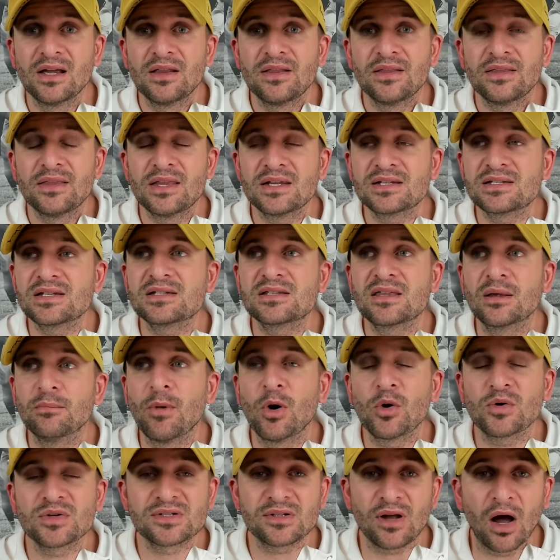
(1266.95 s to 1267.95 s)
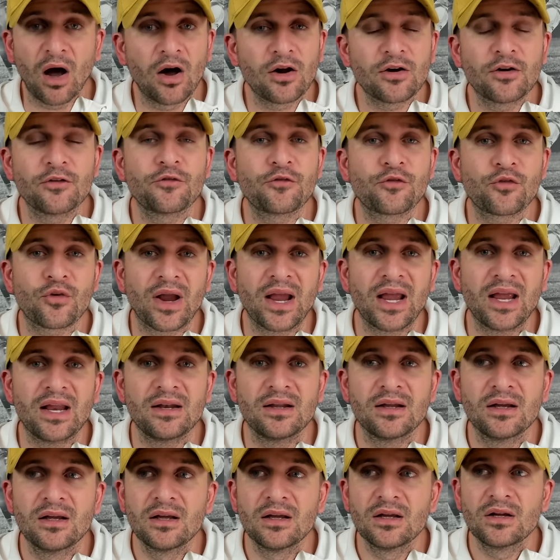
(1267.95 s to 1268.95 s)
This is the most
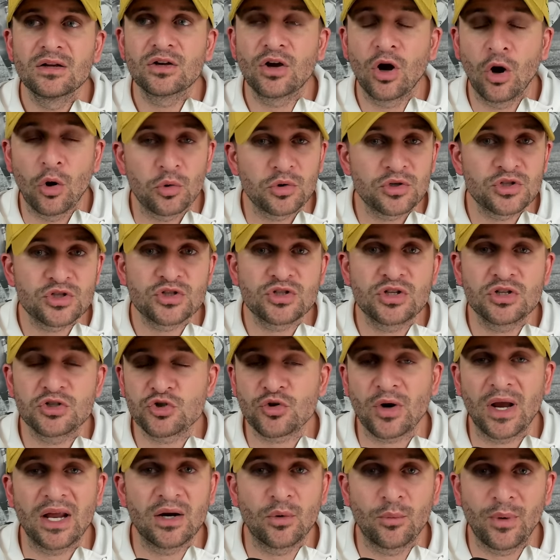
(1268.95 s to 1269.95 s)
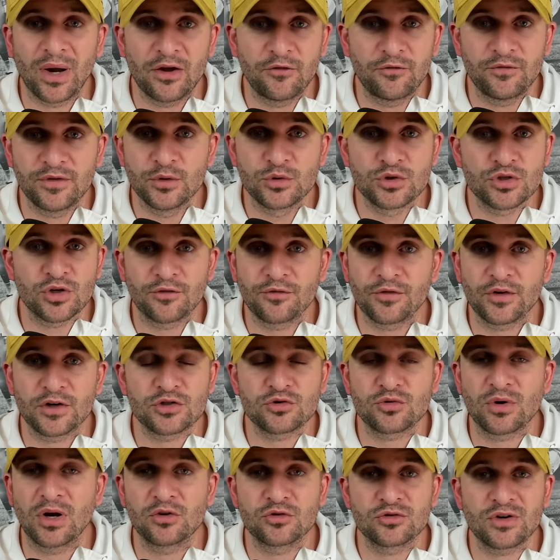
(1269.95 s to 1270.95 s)
unafraid coach to trade away future
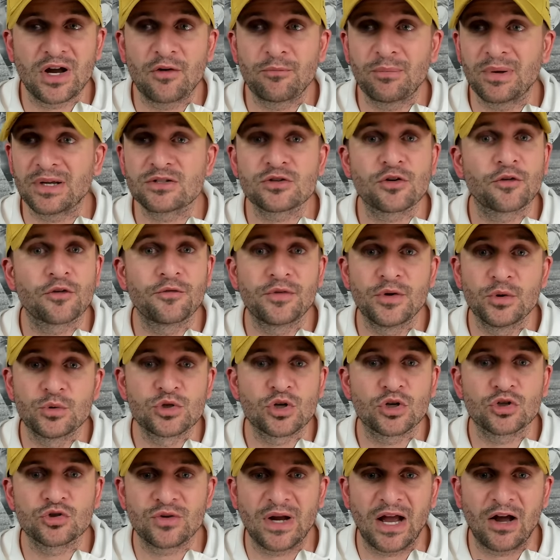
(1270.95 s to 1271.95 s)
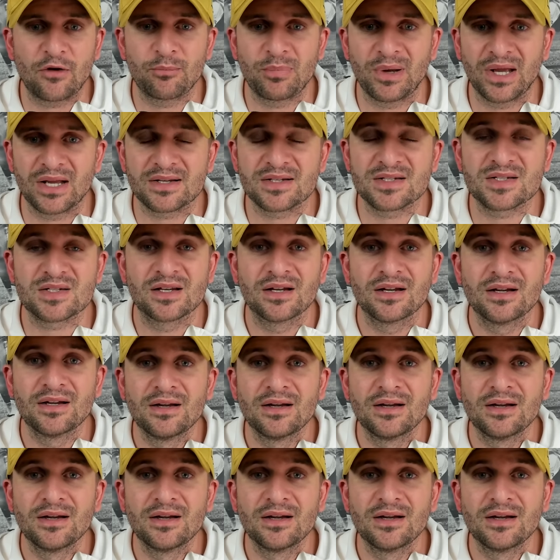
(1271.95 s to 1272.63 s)
first-round draft picks or future draft picks.